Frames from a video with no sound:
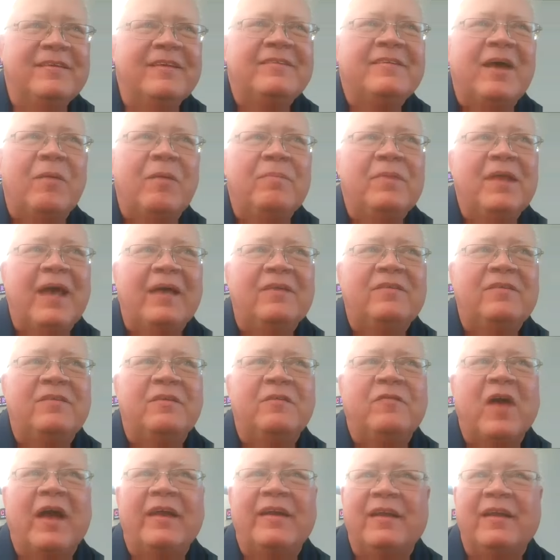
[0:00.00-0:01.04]
is this something as
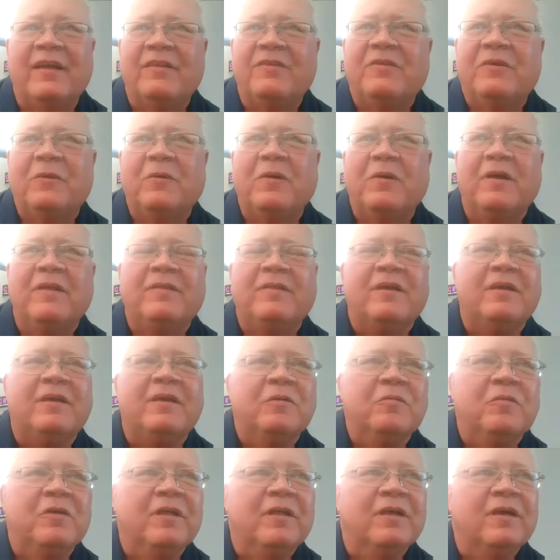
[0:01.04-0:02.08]
you've gotten into it that
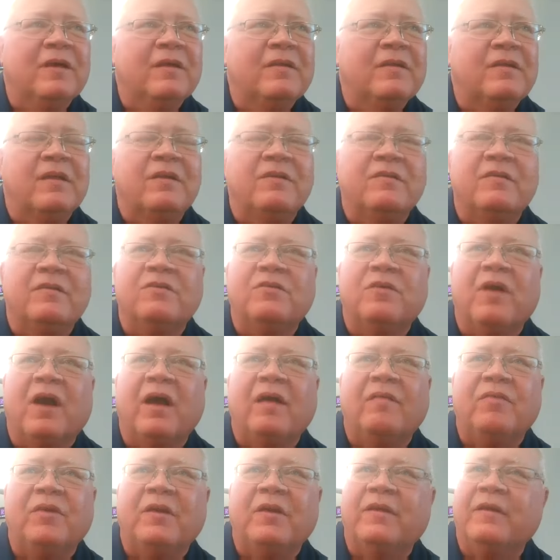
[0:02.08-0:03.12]
you really, does it
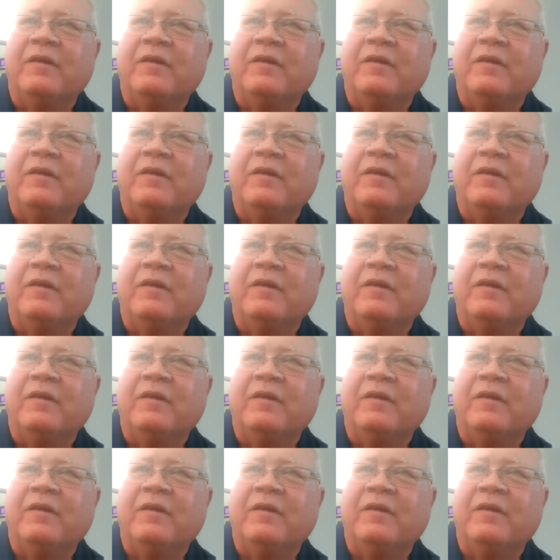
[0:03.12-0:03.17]
drive